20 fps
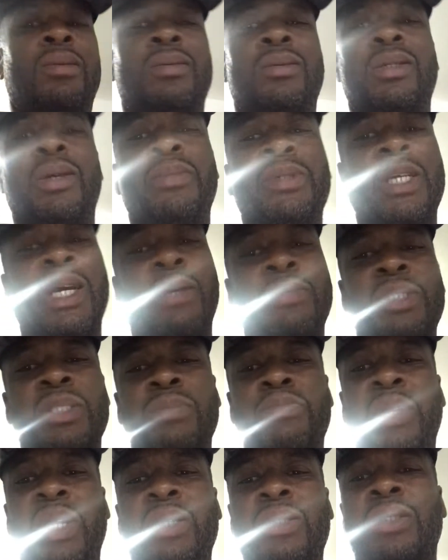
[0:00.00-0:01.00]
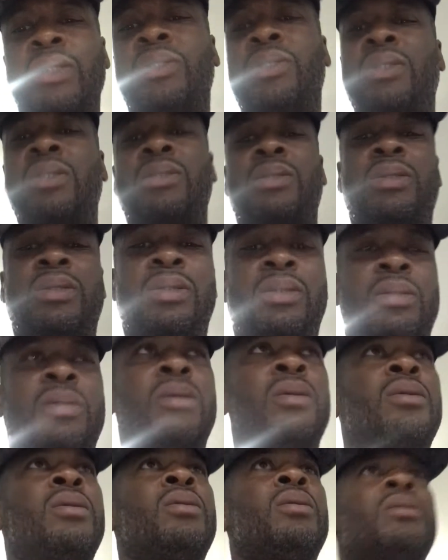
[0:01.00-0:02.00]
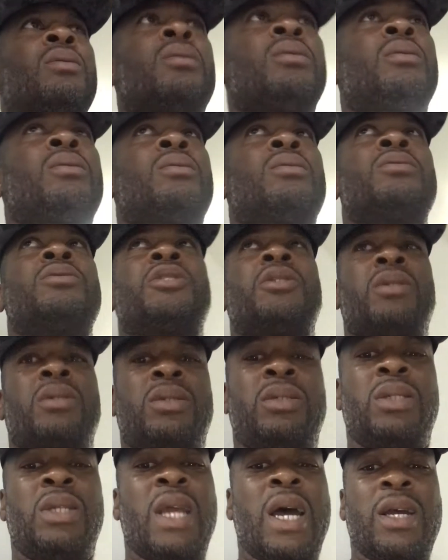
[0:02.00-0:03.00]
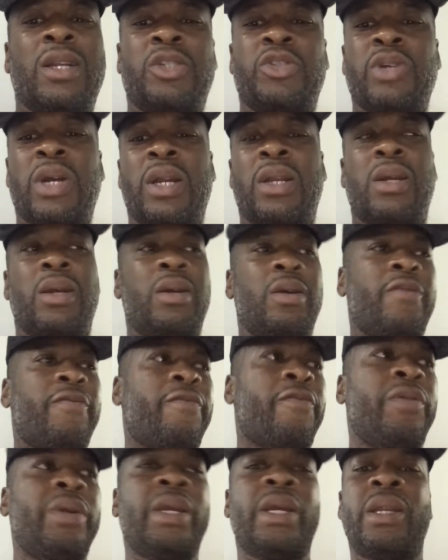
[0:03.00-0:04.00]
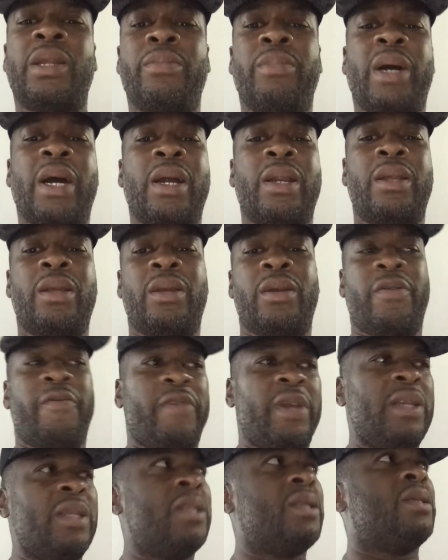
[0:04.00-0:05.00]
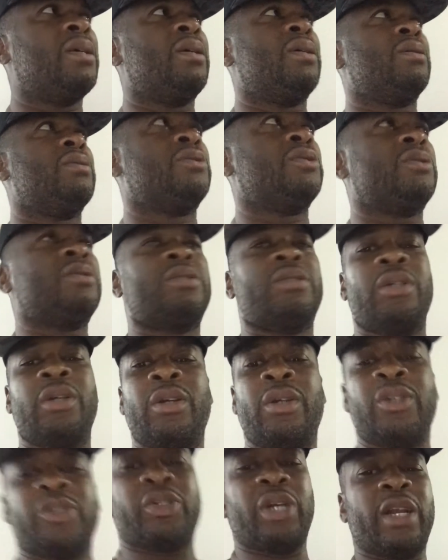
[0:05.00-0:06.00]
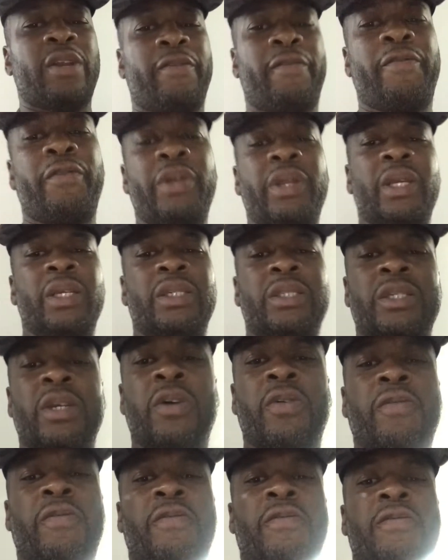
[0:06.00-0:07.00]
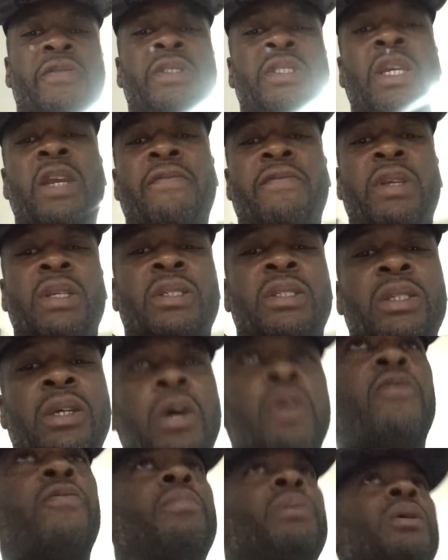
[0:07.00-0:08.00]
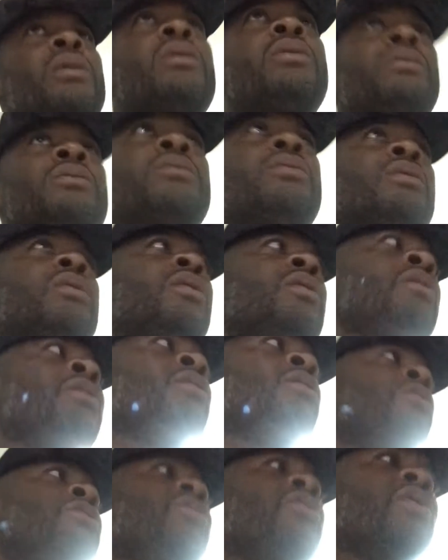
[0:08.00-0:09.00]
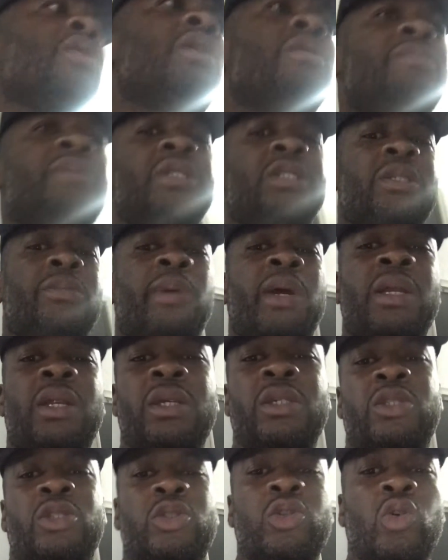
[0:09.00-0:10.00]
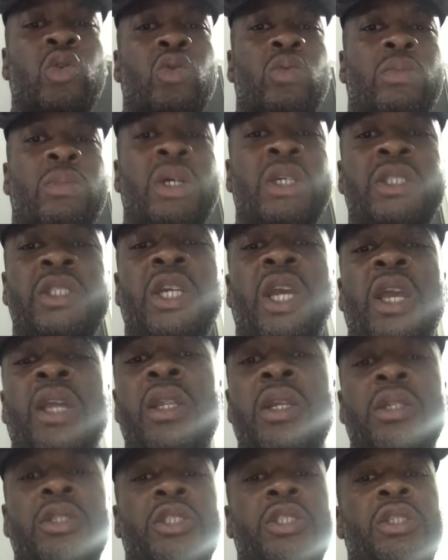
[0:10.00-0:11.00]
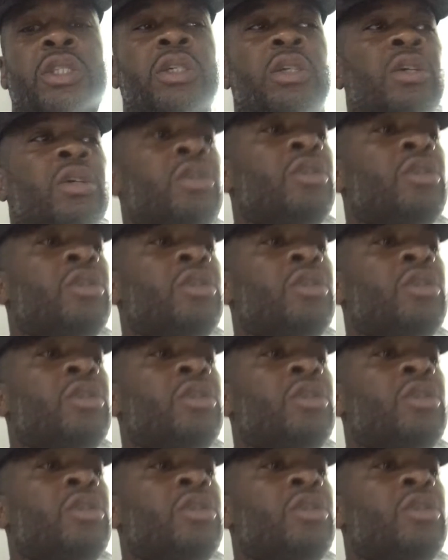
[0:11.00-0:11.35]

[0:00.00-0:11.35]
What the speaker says: Sometimes it's best to just not trying to free anybody of anything. Just try to free yourself, save yourself, because you're going to be spending so much energy